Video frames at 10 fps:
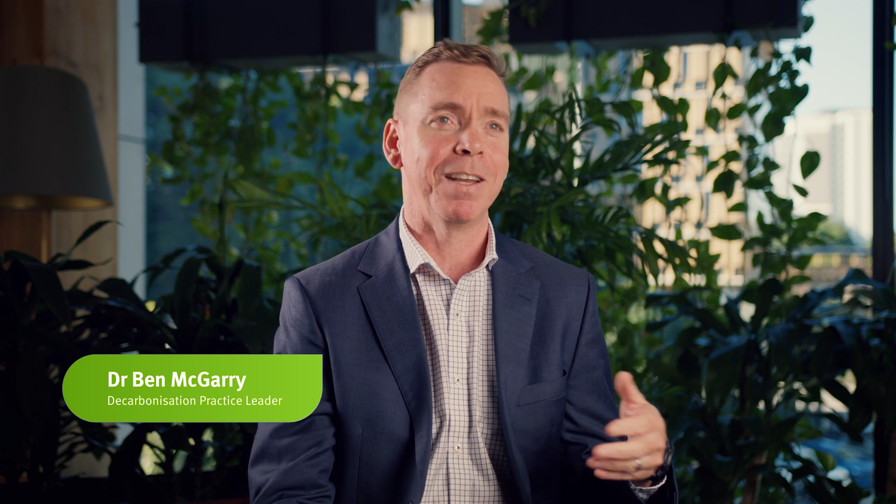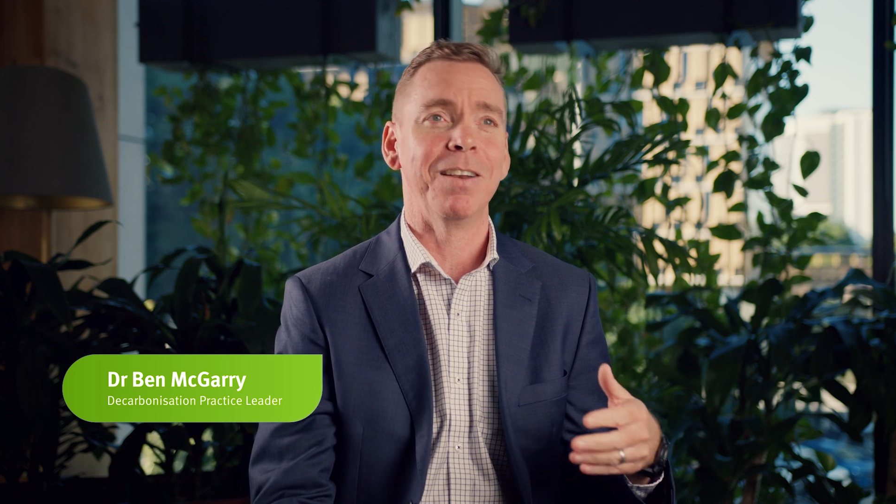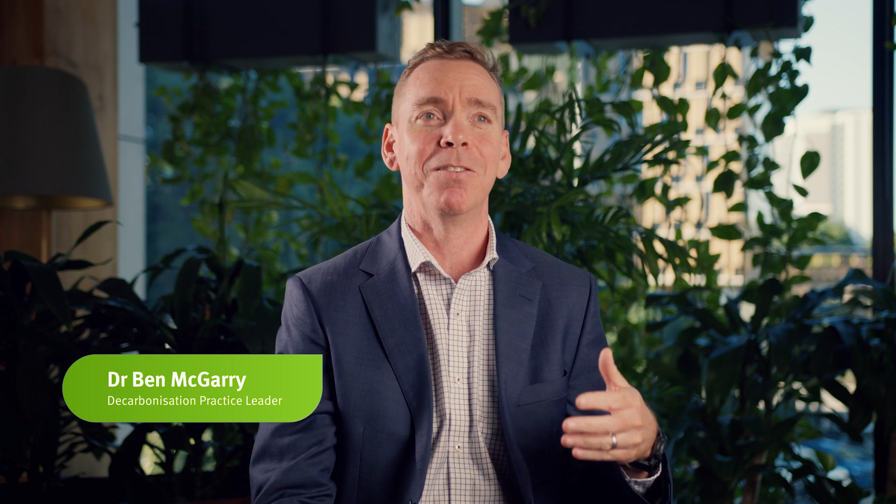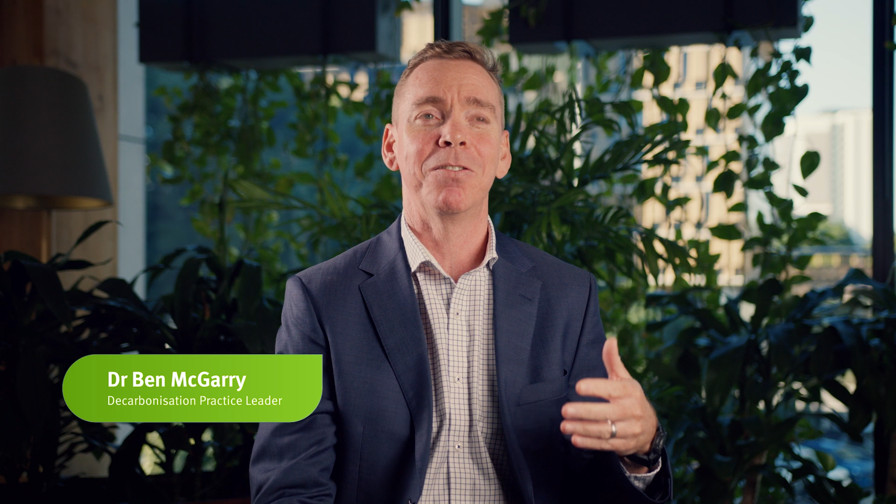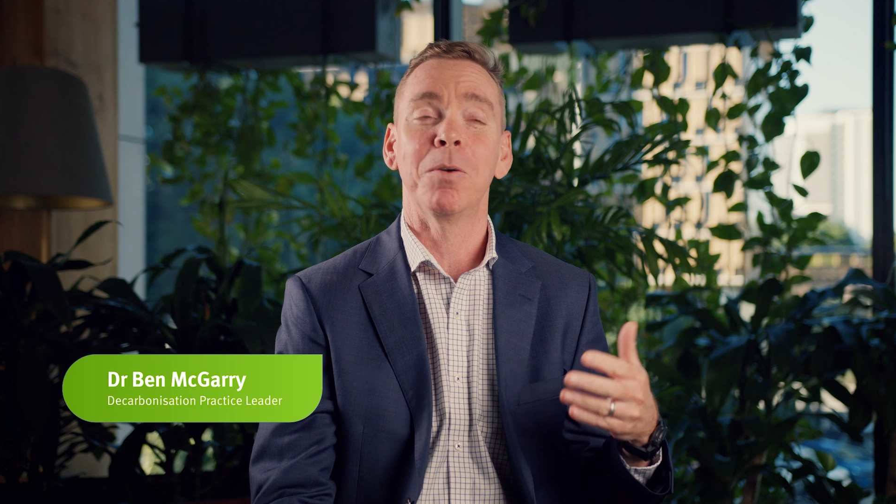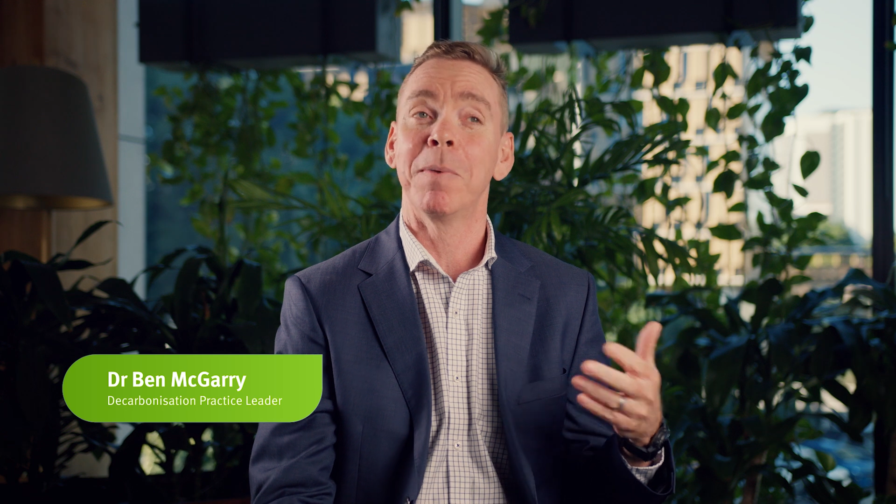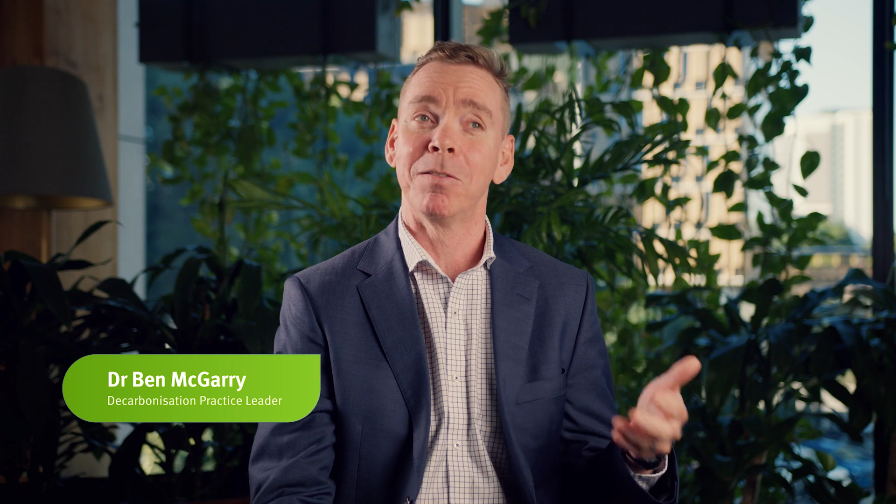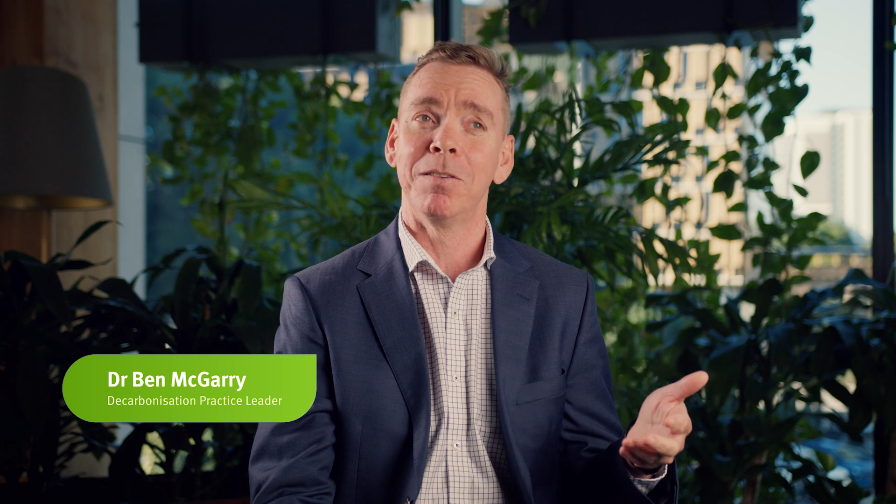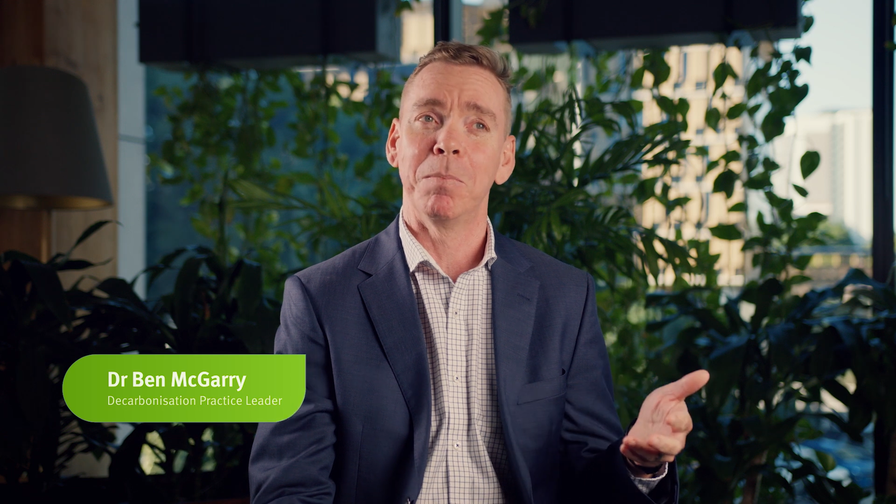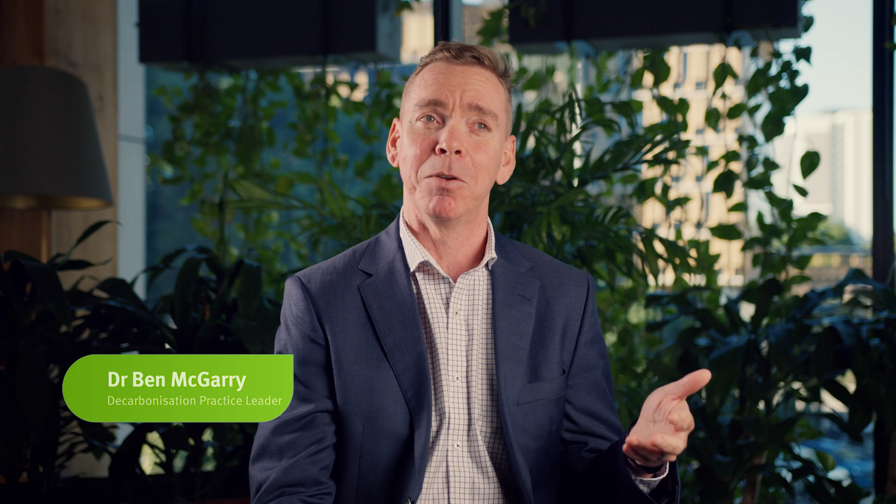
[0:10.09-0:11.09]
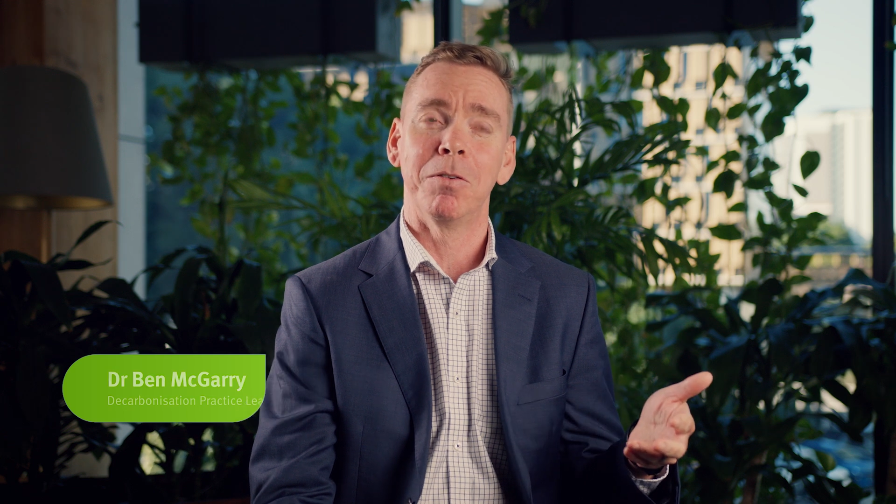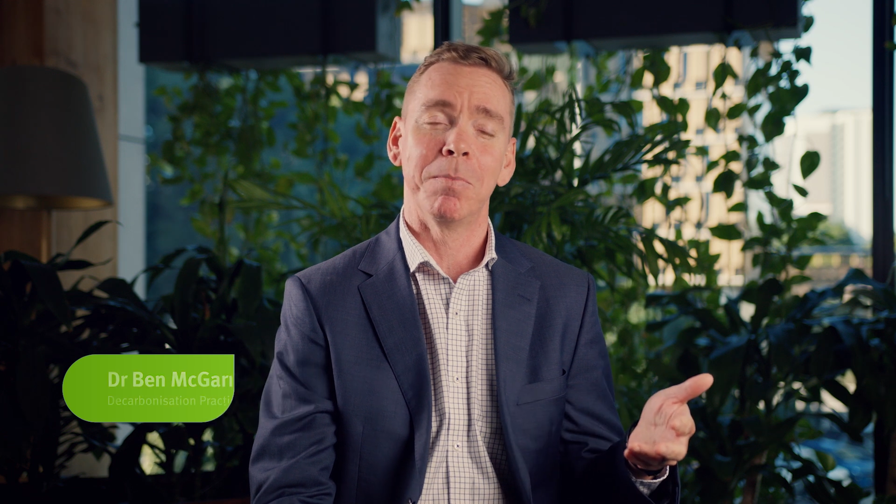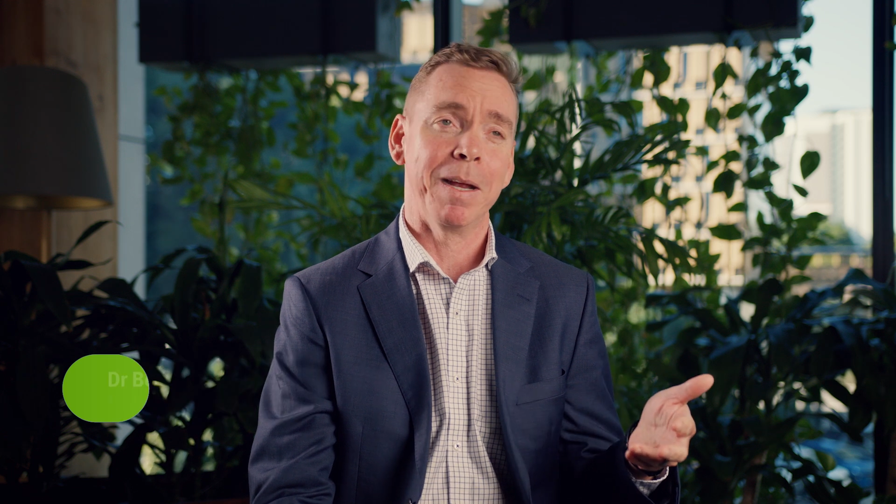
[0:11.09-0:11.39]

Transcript: and is so much simpler to